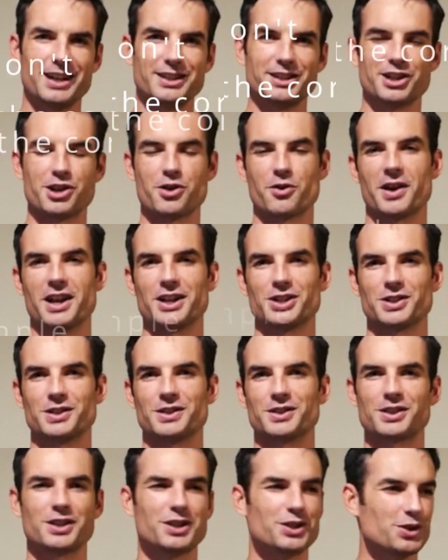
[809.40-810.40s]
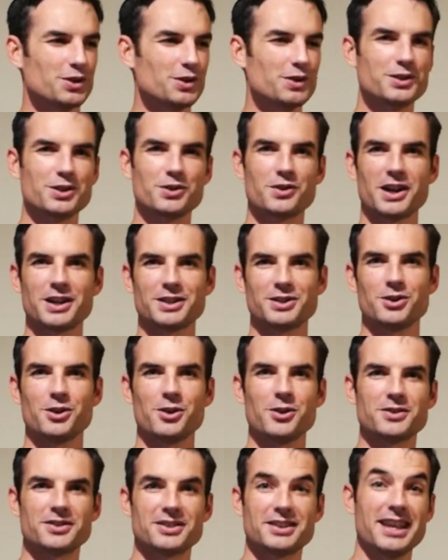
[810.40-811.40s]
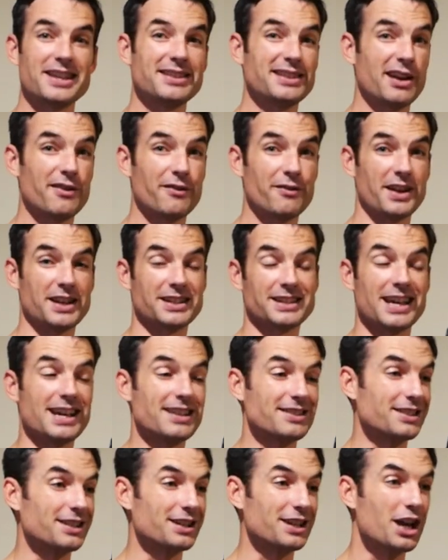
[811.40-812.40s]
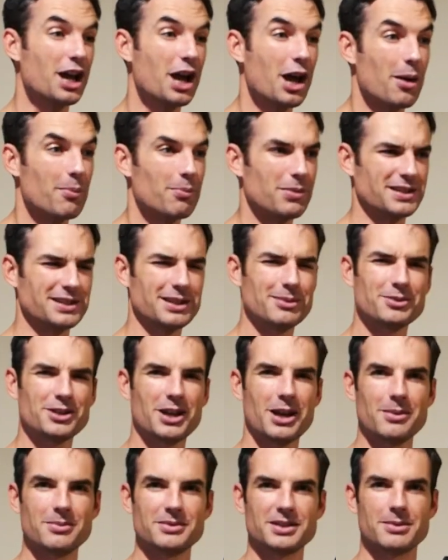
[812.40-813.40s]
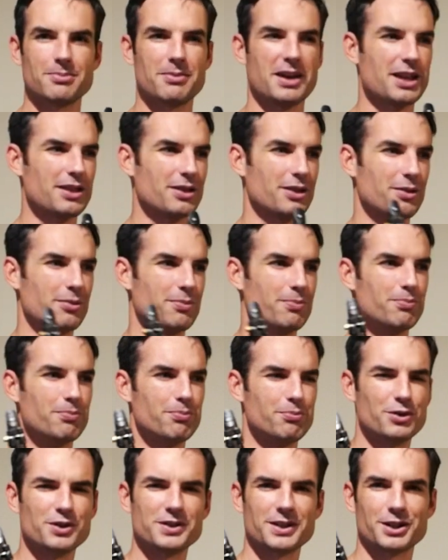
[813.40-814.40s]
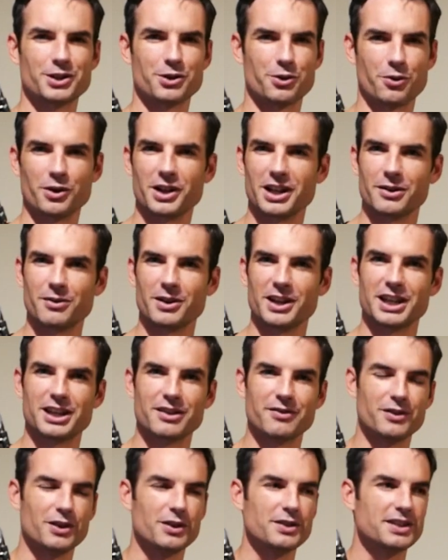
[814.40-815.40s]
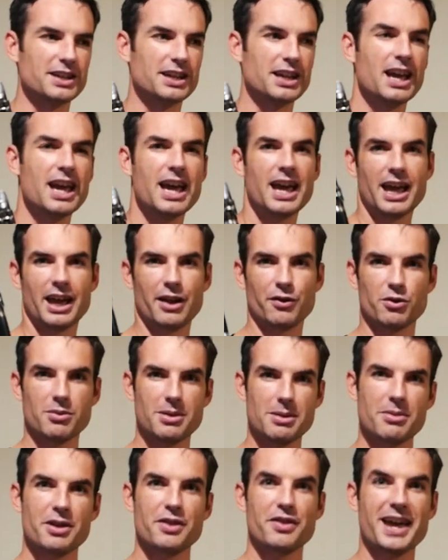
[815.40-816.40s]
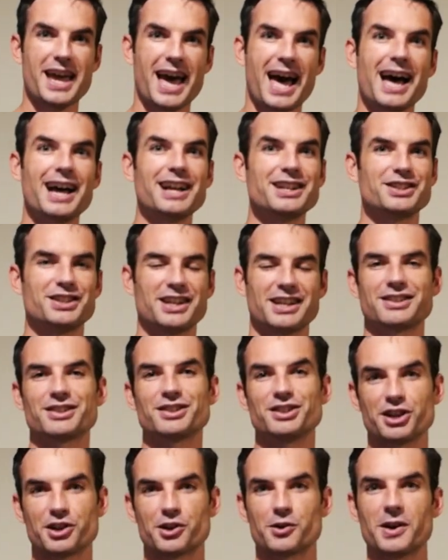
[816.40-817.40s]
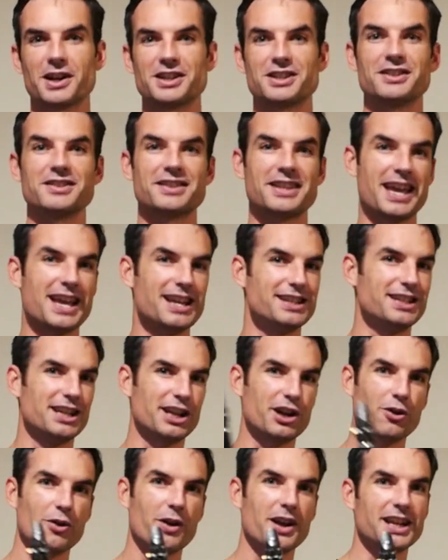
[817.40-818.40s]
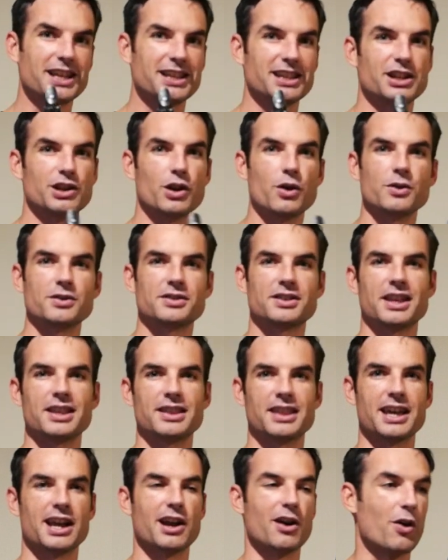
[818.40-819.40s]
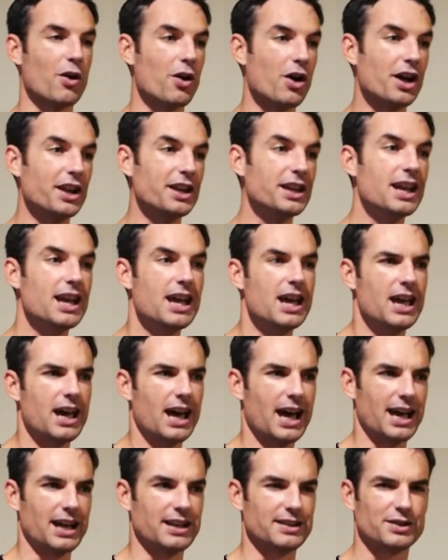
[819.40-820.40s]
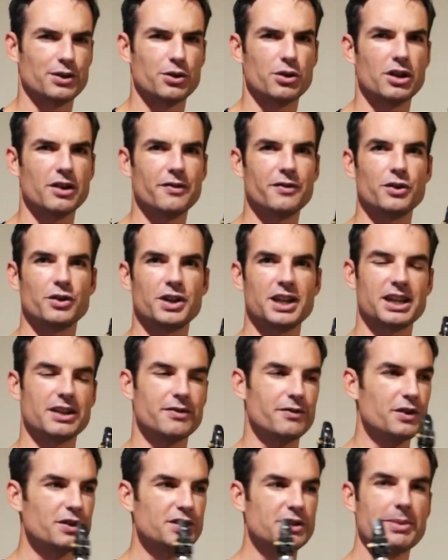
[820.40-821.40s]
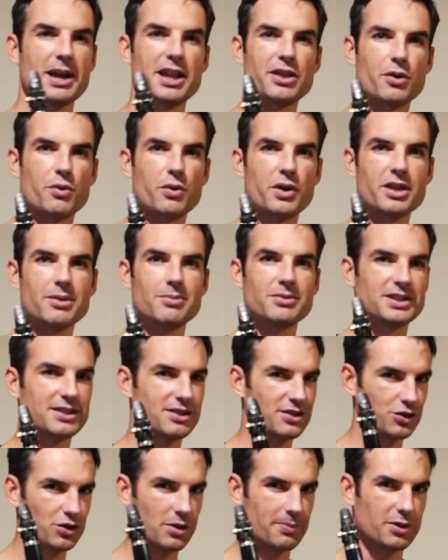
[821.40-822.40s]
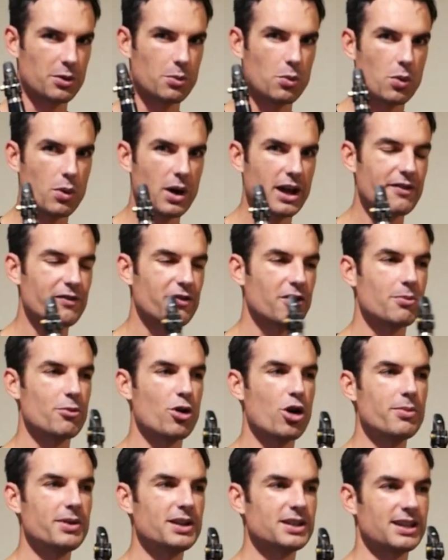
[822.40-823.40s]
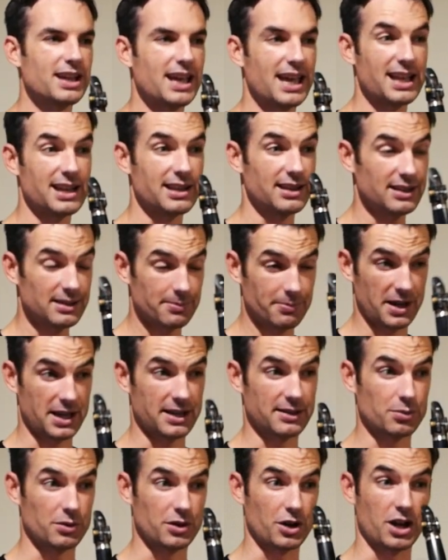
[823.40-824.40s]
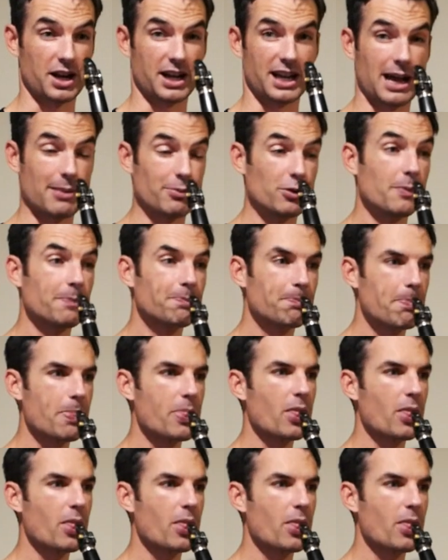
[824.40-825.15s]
Decorations. Trills and grace notes, they sound fantastic, but sometimes they make the music look really, really confusing. And remember, they are just decorations. They are decorating the notes that they are on. So if you get confused about the rhythm, just strip them away for a moment. And in this piece, we got a couple.